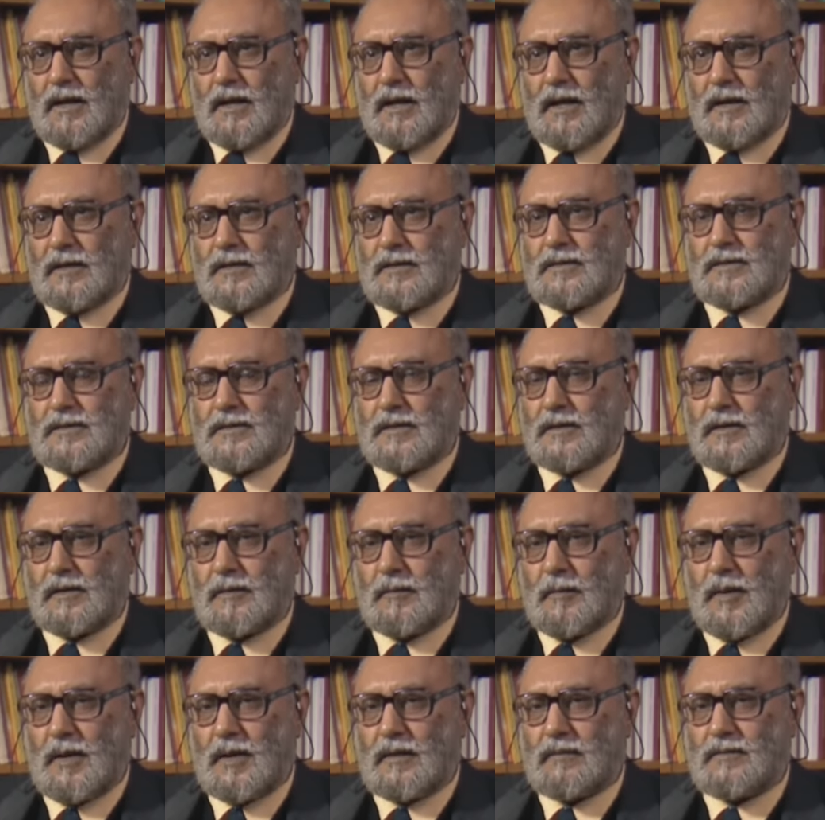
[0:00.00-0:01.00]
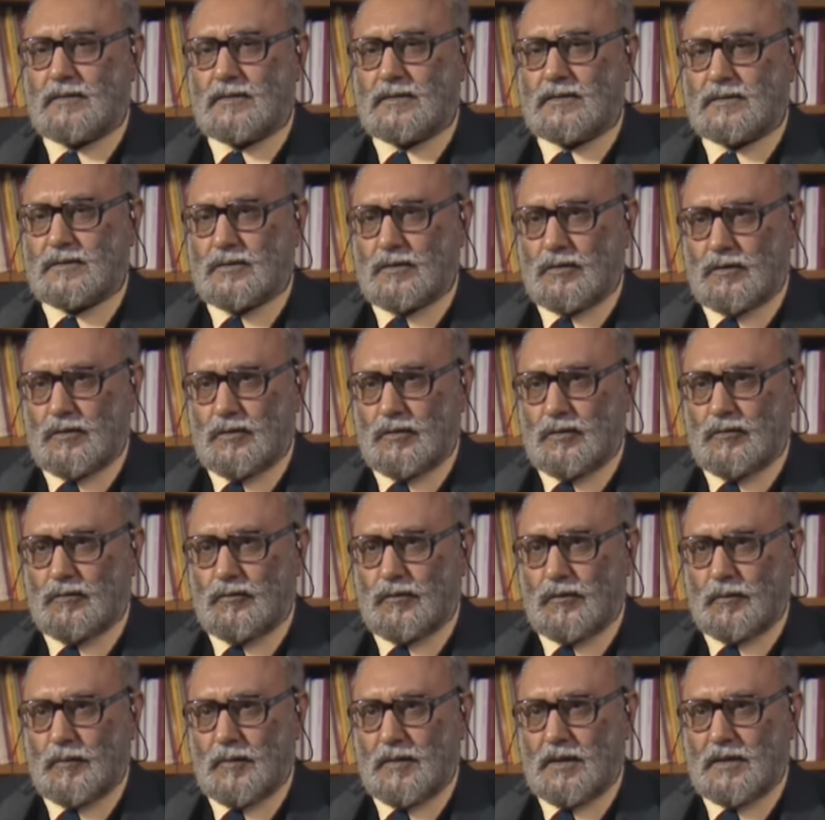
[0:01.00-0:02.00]
and this is a remark which is not new
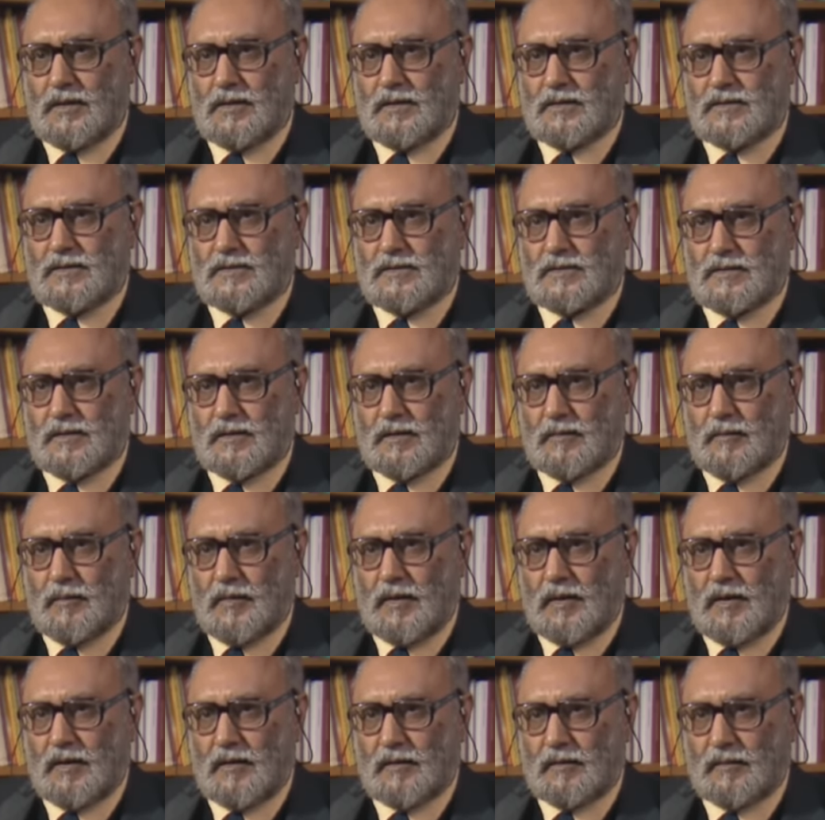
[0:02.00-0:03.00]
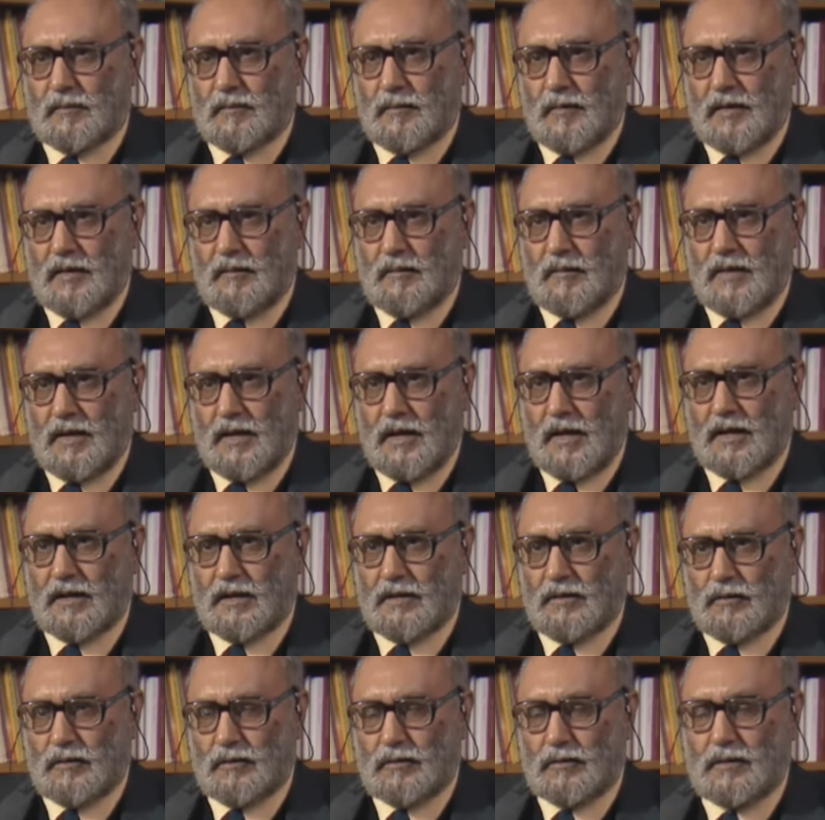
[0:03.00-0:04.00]
for me, this is a remark made by
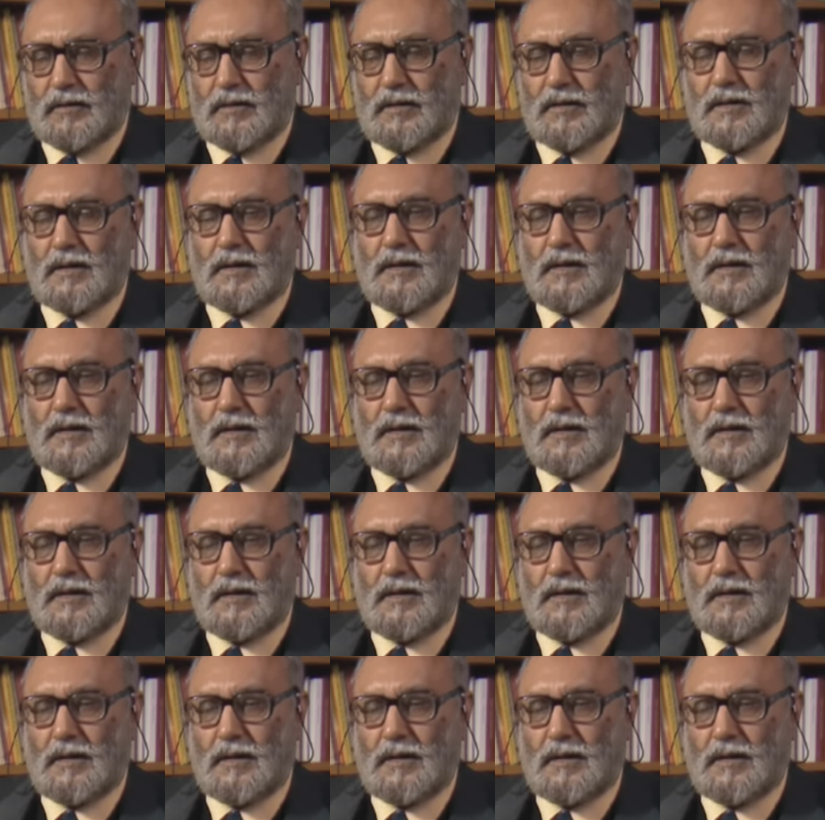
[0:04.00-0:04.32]
Eklund,